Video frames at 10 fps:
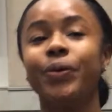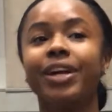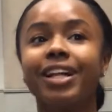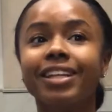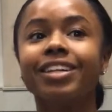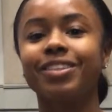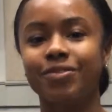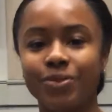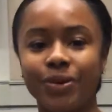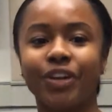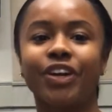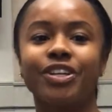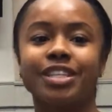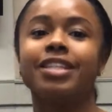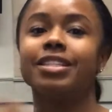are clearly
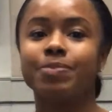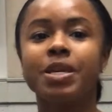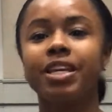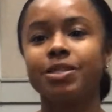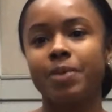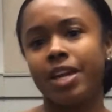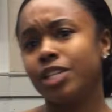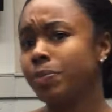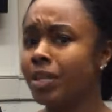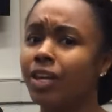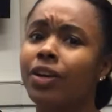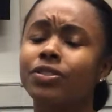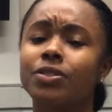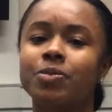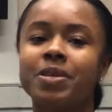foreigners and then speaking Spanish, but they can
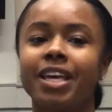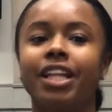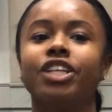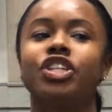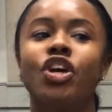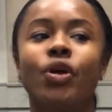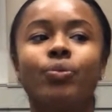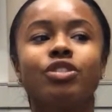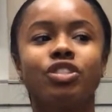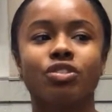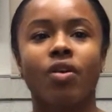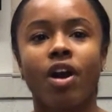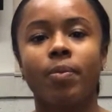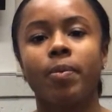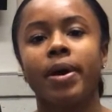also speak English, was just
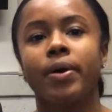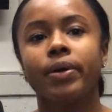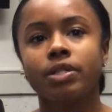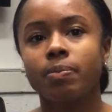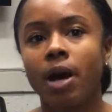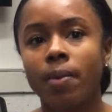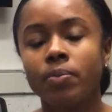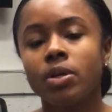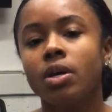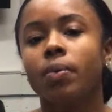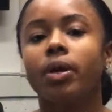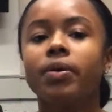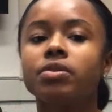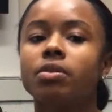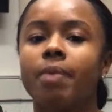hard. But my host mom would
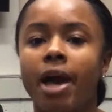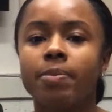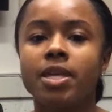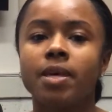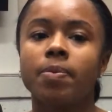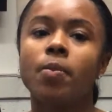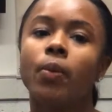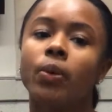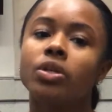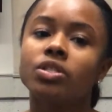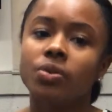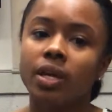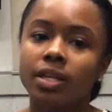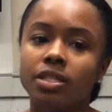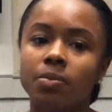always remind me that people weren't
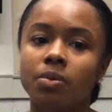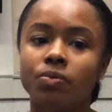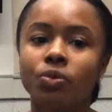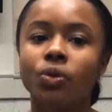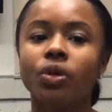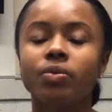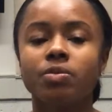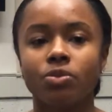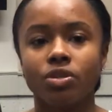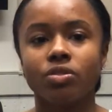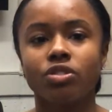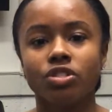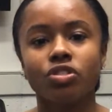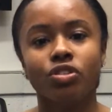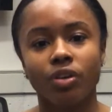doing it to be rude. It was more so
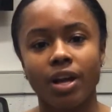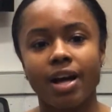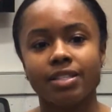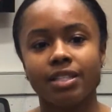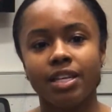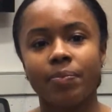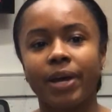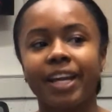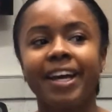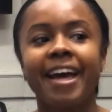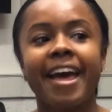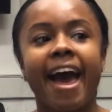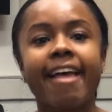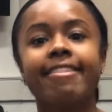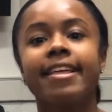just curiosity. But
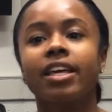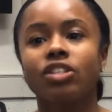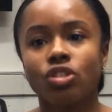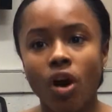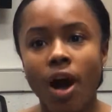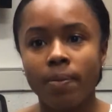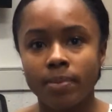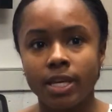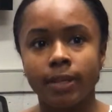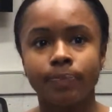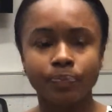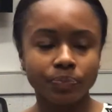I think it taught me,